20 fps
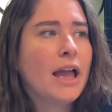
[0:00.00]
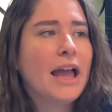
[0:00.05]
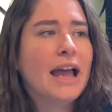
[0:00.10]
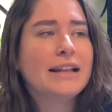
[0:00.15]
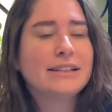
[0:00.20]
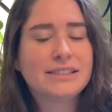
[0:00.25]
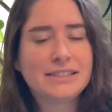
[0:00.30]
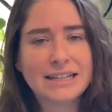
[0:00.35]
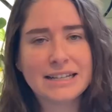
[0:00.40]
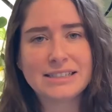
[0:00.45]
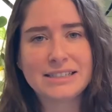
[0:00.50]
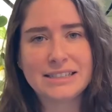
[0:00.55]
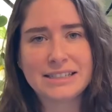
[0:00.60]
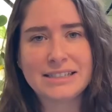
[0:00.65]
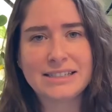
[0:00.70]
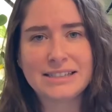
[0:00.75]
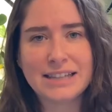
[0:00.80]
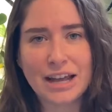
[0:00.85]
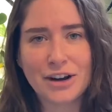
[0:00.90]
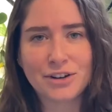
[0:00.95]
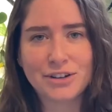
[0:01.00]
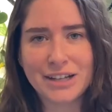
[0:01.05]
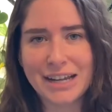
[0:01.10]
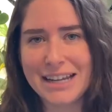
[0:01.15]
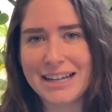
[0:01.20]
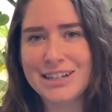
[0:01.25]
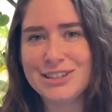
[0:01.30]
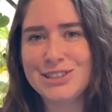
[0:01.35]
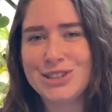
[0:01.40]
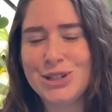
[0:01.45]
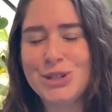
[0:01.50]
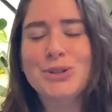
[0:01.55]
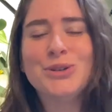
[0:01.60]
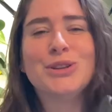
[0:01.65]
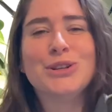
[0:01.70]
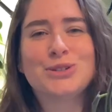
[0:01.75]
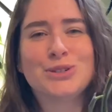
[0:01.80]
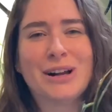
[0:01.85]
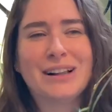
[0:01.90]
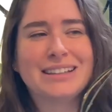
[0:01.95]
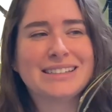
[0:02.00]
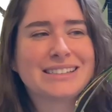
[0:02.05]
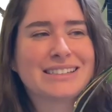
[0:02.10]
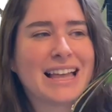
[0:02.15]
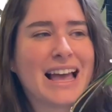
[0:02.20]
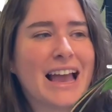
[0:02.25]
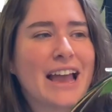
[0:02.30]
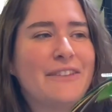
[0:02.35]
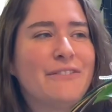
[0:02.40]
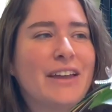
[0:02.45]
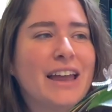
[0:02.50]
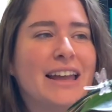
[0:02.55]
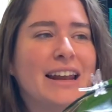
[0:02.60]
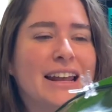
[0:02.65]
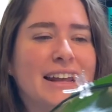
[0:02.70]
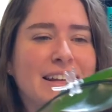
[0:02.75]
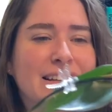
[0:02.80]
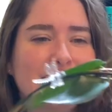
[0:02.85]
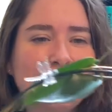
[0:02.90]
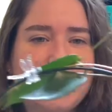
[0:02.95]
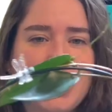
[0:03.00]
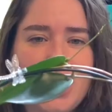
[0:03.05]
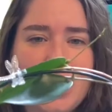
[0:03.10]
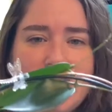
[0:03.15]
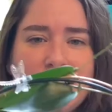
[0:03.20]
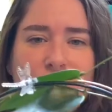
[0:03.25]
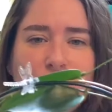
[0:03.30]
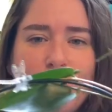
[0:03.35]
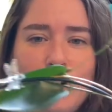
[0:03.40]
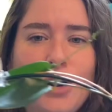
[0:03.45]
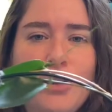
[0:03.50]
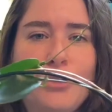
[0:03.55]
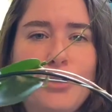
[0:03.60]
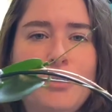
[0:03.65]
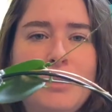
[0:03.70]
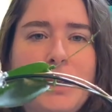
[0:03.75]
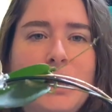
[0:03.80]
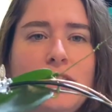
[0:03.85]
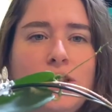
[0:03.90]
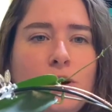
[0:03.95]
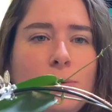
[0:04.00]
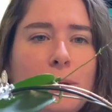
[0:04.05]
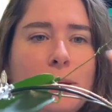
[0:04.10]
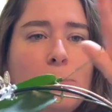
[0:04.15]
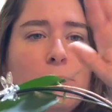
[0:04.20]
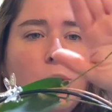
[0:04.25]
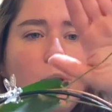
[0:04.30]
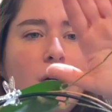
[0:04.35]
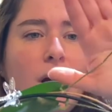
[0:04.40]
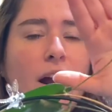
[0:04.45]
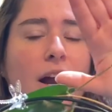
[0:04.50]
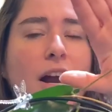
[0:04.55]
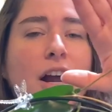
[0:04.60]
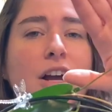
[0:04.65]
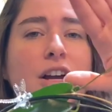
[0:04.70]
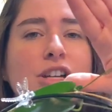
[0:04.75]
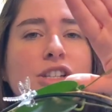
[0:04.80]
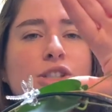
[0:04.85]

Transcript: And since it's settled into the trellis life, it is starting to grow for me a little bit more.